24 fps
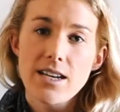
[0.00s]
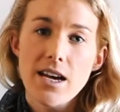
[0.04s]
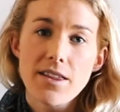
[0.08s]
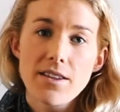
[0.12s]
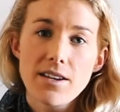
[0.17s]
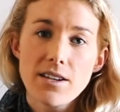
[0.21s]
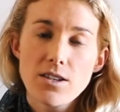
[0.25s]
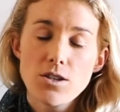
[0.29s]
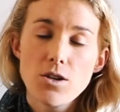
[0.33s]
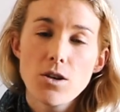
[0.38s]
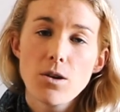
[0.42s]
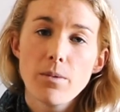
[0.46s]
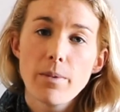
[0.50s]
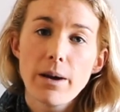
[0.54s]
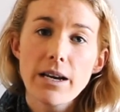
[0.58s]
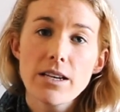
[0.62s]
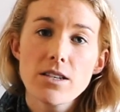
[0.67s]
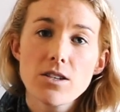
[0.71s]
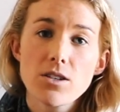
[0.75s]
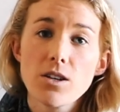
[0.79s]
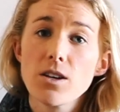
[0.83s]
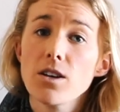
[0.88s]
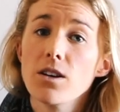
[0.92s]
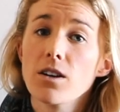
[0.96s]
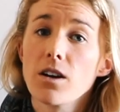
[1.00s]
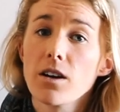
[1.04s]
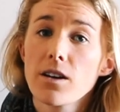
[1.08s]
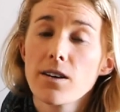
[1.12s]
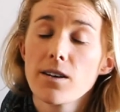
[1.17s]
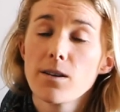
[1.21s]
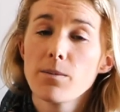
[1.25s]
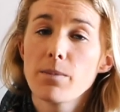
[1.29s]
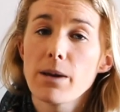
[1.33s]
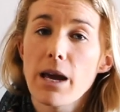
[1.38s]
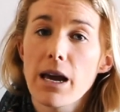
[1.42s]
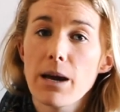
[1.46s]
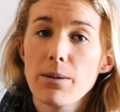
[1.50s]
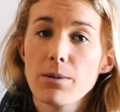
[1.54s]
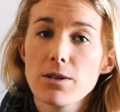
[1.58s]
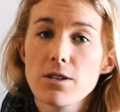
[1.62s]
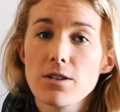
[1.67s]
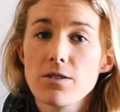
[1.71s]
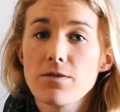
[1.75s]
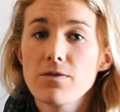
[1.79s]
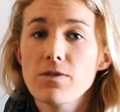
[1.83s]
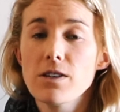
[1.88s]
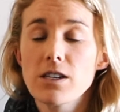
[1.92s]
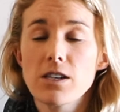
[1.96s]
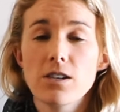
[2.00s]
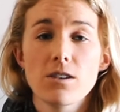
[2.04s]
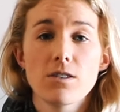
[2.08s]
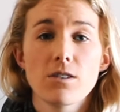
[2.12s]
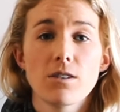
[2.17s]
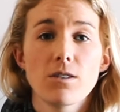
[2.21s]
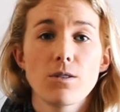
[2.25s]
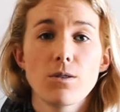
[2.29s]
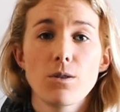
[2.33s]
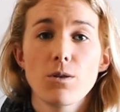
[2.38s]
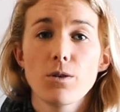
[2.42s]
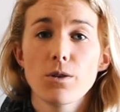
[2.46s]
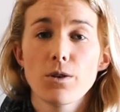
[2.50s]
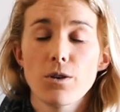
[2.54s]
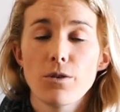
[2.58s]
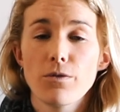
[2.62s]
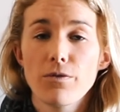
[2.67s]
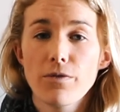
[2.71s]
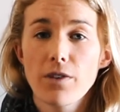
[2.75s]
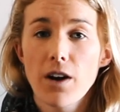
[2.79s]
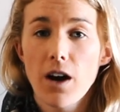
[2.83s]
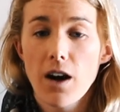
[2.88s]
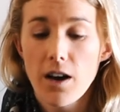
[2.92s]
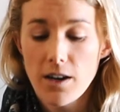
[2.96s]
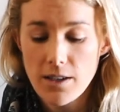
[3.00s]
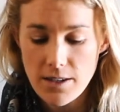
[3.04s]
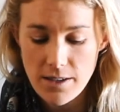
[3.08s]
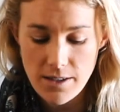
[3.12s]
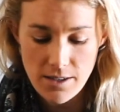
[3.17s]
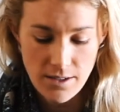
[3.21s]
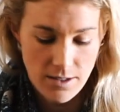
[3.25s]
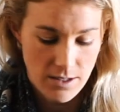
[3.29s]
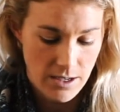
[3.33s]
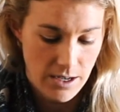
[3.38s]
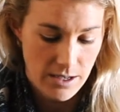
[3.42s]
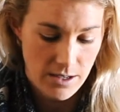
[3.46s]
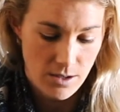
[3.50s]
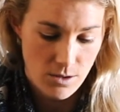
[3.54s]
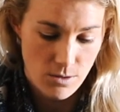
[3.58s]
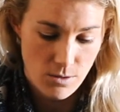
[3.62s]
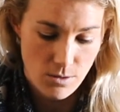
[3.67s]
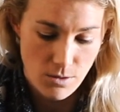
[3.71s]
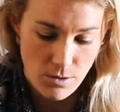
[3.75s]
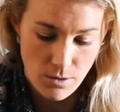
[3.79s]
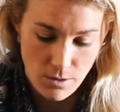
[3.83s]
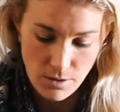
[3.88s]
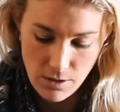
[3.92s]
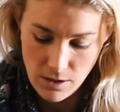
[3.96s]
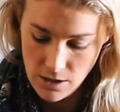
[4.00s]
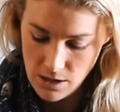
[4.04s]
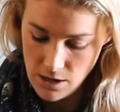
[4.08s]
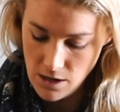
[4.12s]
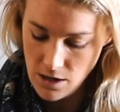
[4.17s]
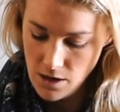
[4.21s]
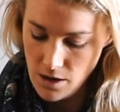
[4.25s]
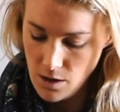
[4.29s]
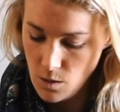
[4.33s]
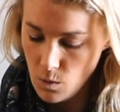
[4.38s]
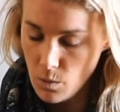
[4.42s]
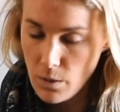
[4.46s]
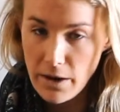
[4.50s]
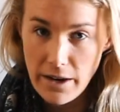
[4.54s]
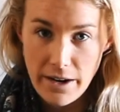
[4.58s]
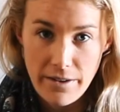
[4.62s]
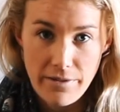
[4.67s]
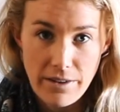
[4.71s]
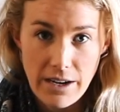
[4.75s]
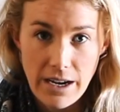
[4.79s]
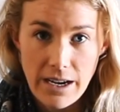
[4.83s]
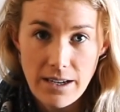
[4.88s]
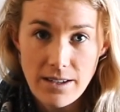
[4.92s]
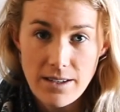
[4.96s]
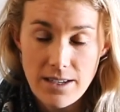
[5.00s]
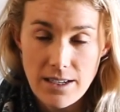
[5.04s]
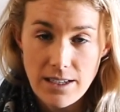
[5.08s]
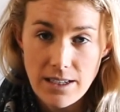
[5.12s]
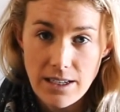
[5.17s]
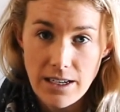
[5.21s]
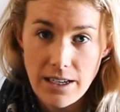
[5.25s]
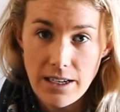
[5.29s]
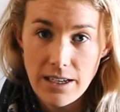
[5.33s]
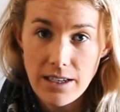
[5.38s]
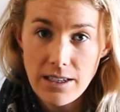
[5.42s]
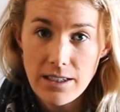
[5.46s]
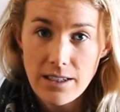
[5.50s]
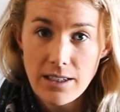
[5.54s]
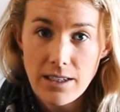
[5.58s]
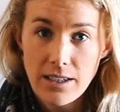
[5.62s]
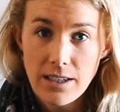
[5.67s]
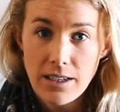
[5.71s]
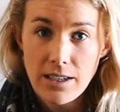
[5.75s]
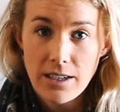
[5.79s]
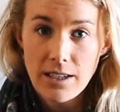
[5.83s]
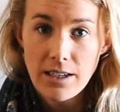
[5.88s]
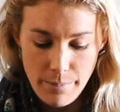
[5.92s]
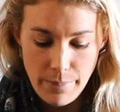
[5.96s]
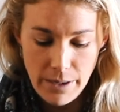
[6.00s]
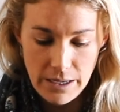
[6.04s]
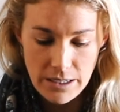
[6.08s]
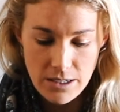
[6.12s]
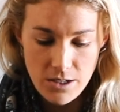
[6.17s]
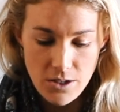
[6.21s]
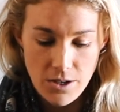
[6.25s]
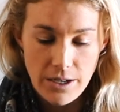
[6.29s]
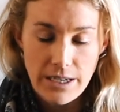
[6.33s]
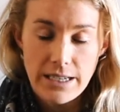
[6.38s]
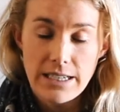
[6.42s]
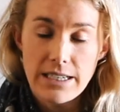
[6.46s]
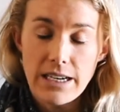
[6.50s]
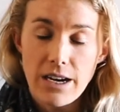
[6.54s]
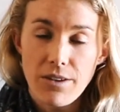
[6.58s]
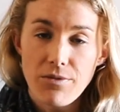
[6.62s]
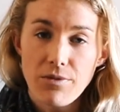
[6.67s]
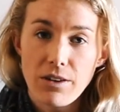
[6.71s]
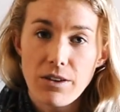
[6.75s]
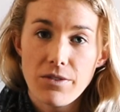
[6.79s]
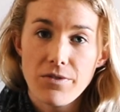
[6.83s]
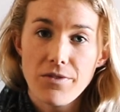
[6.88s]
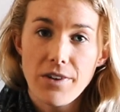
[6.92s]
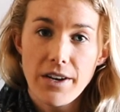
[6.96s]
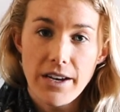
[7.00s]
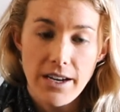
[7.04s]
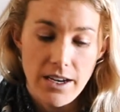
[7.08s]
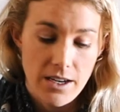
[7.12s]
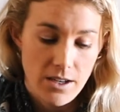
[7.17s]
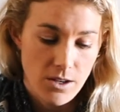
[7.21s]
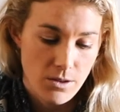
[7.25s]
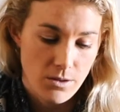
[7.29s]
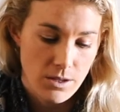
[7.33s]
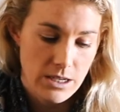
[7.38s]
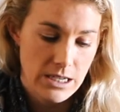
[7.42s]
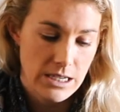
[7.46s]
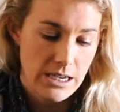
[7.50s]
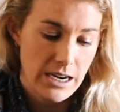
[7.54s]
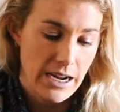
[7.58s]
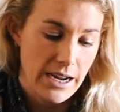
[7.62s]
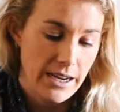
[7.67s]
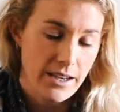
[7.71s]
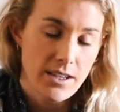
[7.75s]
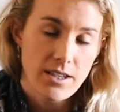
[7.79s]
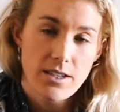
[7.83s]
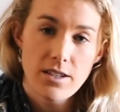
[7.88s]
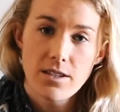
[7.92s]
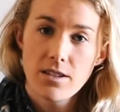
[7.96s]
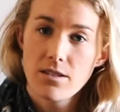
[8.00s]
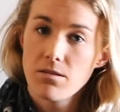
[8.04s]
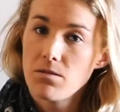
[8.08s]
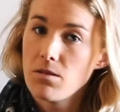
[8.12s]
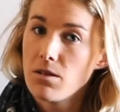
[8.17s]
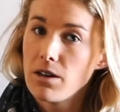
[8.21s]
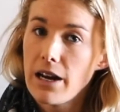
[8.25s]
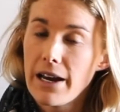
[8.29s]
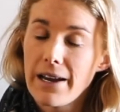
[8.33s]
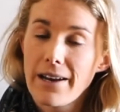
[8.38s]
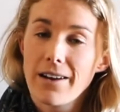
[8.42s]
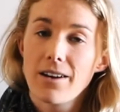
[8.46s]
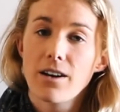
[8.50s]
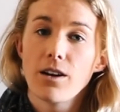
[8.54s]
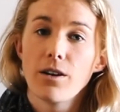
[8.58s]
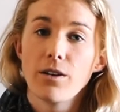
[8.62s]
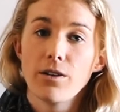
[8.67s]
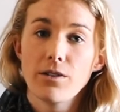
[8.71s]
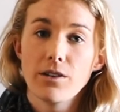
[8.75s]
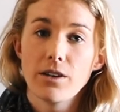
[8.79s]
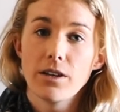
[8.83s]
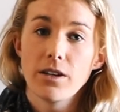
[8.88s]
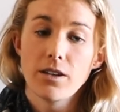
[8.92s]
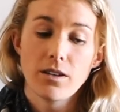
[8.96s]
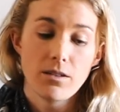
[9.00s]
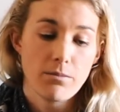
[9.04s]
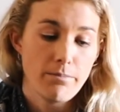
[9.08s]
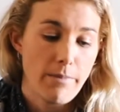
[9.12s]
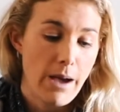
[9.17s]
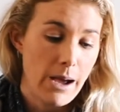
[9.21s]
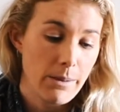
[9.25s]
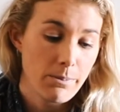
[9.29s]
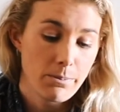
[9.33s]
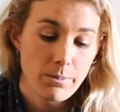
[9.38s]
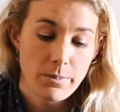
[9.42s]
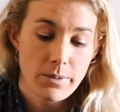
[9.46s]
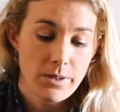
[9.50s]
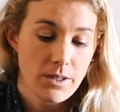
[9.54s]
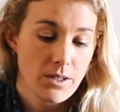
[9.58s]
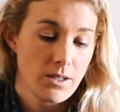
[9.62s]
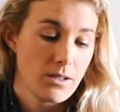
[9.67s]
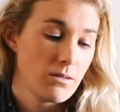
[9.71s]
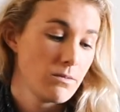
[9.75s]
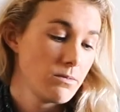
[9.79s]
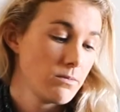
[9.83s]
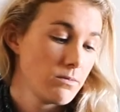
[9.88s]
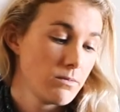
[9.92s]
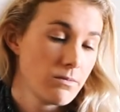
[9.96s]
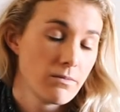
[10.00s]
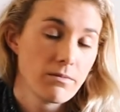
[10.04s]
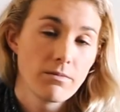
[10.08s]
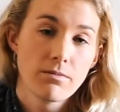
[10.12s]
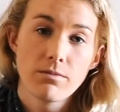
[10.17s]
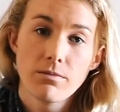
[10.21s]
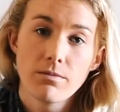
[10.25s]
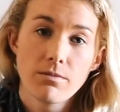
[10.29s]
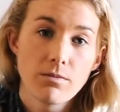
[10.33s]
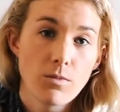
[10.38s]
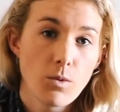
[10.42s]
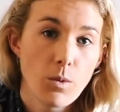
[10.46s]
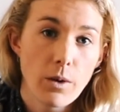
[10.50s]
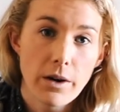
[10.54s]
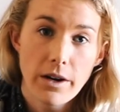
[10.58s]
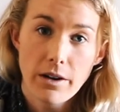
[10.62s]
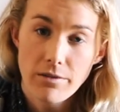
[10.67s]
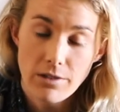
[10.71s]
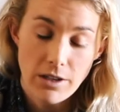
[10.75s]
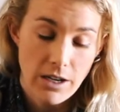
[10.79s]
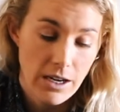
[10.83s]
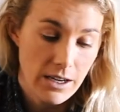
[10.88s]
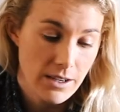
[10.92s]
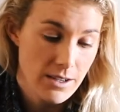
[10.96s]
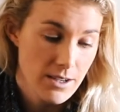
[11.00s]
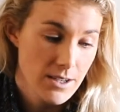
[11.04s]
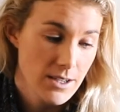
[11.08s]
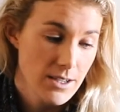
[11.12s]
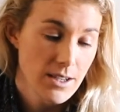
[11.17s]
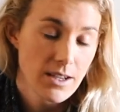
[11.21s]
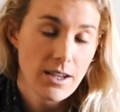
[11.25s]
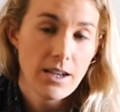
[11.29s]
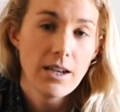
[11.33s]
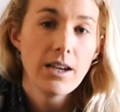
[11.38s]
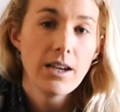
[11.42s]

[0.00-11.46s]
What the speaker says: nothing too big, so you're not going to be able to fit, all your flasks and your whatever else in here, but you can definitely fit in your snacks, your light clothing, maps, whatever else.